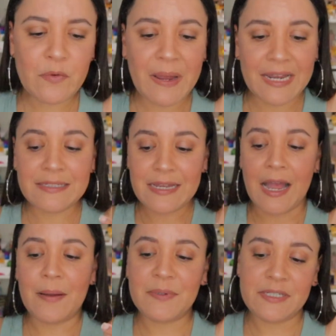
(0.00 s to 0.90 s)
are my
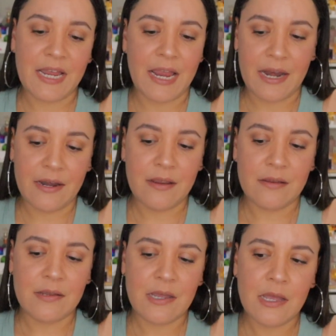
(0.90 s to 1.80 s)
top 10
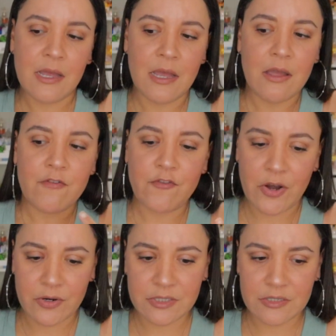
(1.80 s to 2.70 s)

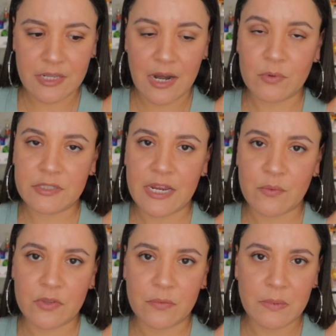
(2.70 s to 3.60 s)
fragrances that I would
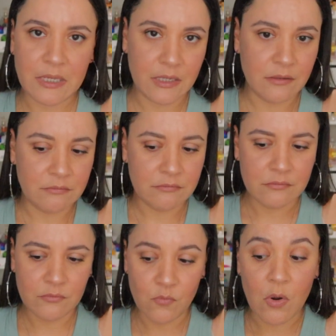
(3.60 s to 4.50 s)
take with me
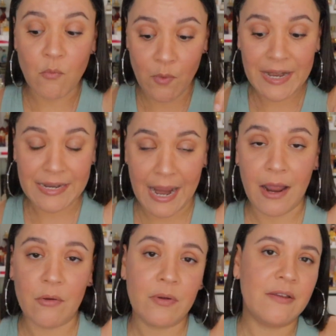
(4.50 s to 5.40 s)
right
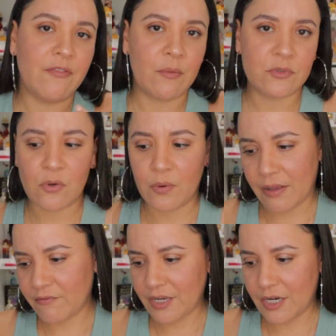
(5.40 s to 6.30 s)
now if I was going
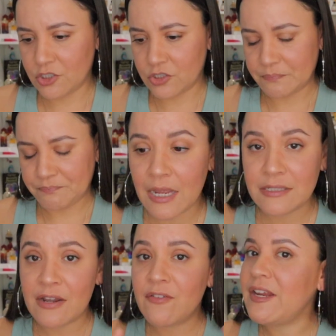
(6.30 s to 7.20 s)
on vacation. I
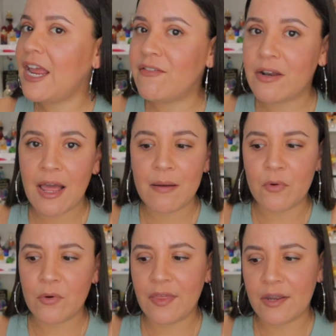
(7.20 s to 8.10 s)
definitely have a lot
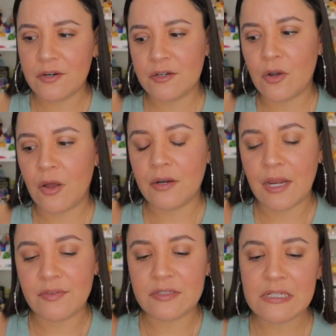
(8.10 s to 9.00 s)
more that could have gone
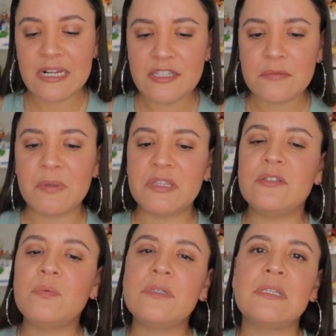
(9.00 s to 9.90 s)
on this list, but
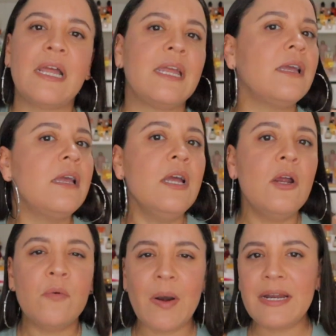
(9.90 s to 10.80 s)
this was like
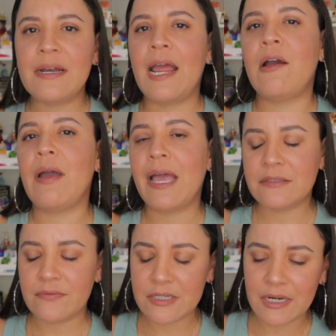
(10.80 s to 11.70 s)
right now,
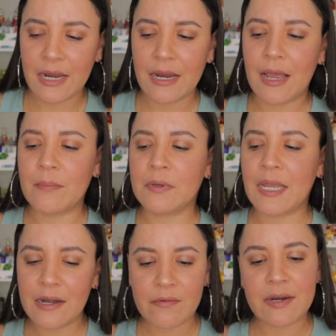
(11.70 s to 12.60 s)
as of today, I'm
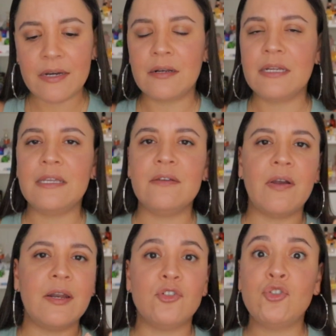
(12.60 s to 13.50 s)
getting ready to leave
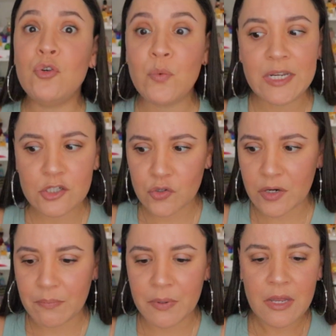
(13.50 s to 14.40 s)
on a two week
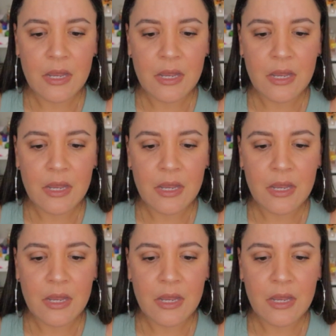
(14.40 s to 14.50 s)
trip